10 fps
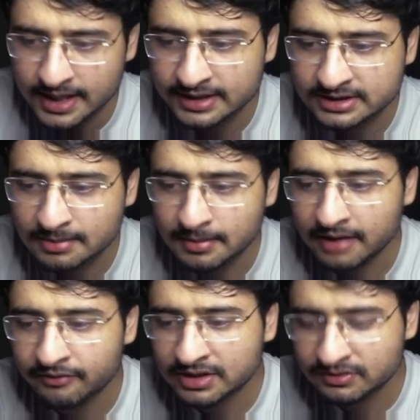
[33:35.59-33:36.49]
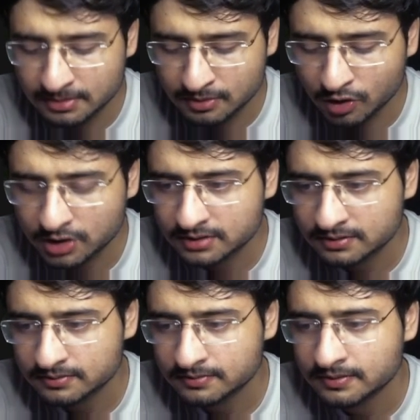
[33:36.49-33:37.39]
Integer my width will be what?
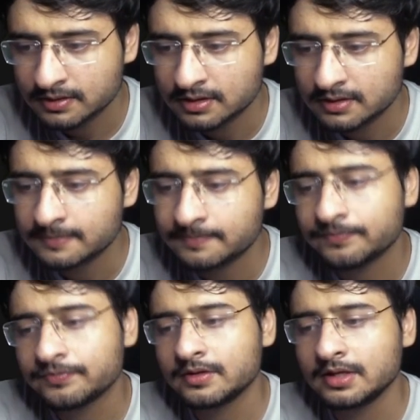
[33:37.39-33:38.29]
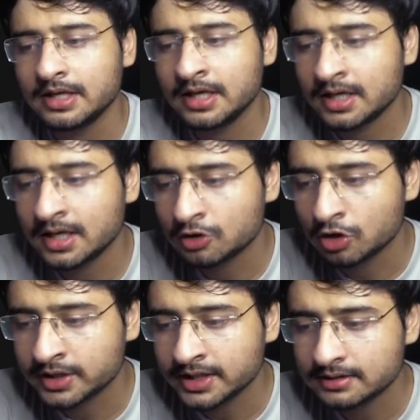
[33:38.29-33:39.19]
Arr
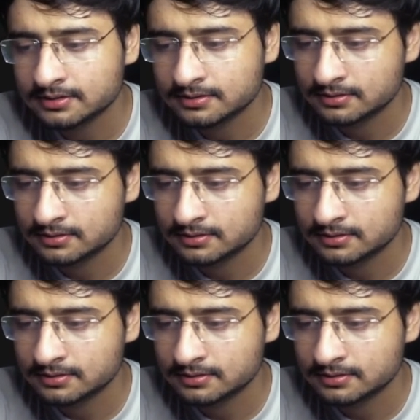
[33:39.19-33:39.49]
dot get